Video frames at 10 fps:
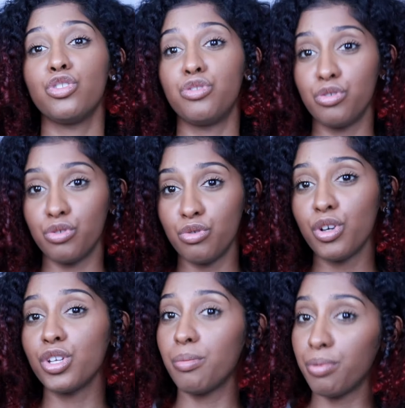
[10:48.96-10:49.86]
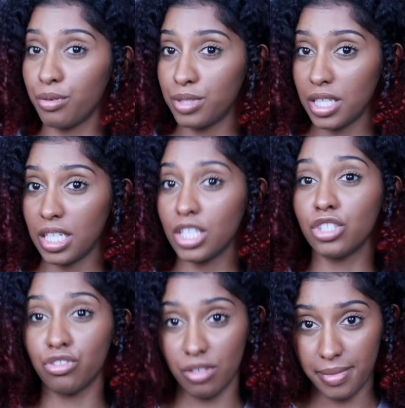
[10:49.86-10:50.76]
do your protein
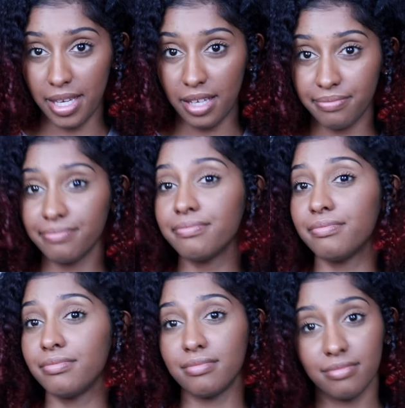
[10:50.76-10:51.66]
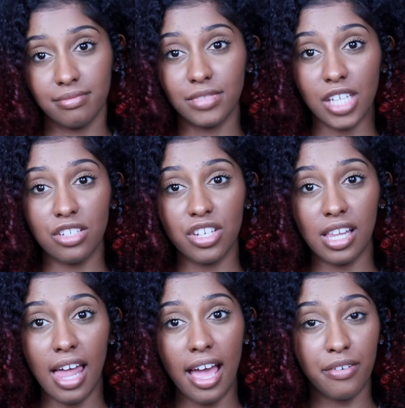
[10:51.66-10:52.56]
treatment. Changing your
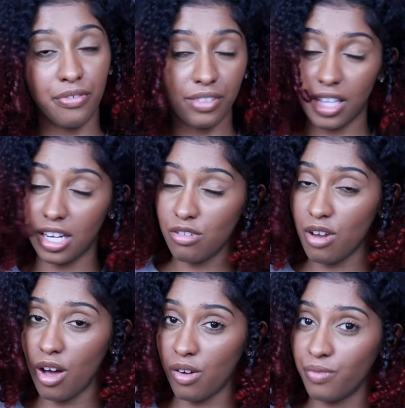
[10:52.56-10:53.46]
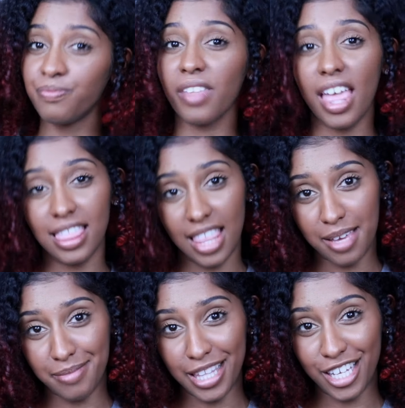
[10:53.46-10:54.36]
life, letting you know. Thank
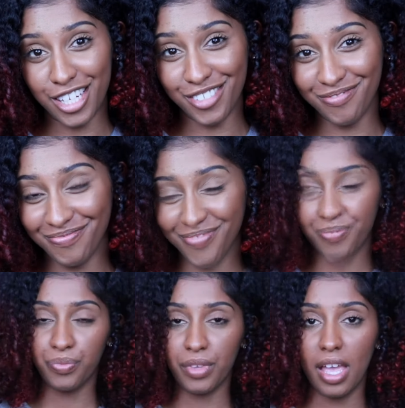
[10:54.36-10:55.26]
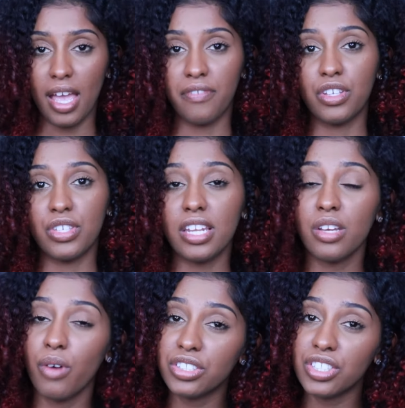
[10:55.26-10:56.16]
me later. If there's any
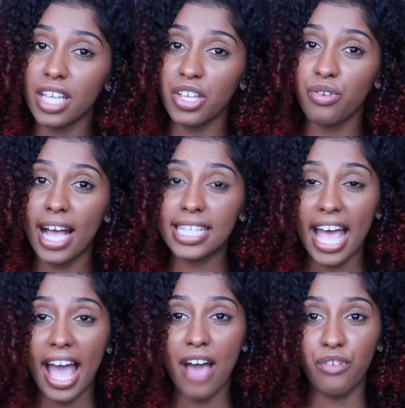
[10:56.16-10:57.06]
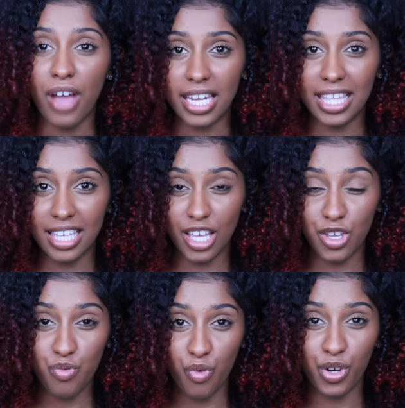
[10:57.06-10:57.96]
questions that you guys have or anything that you
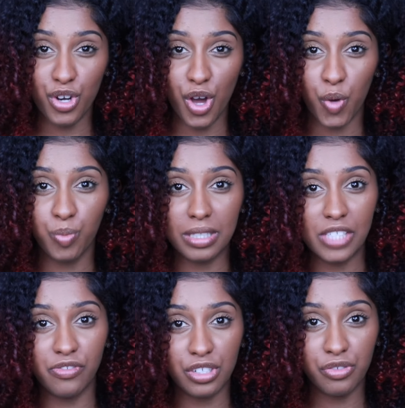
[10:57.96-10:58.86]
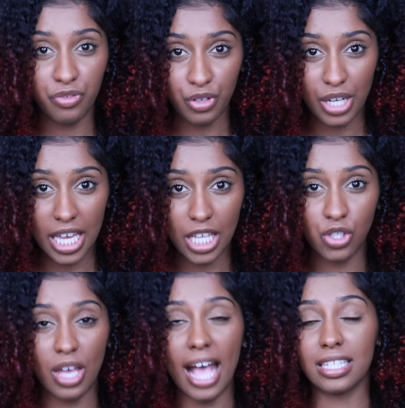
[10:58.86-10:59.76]
want to know, please feel free to
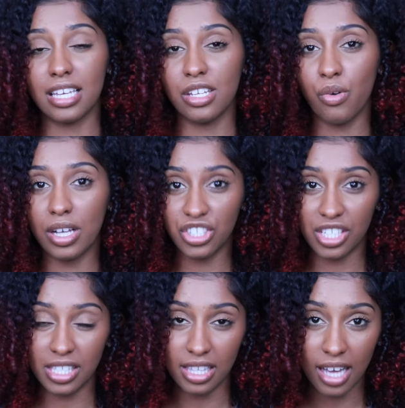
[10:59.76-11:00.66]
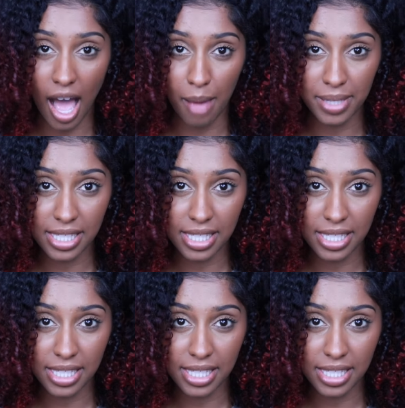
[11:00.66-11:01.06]
ask any questions in the comments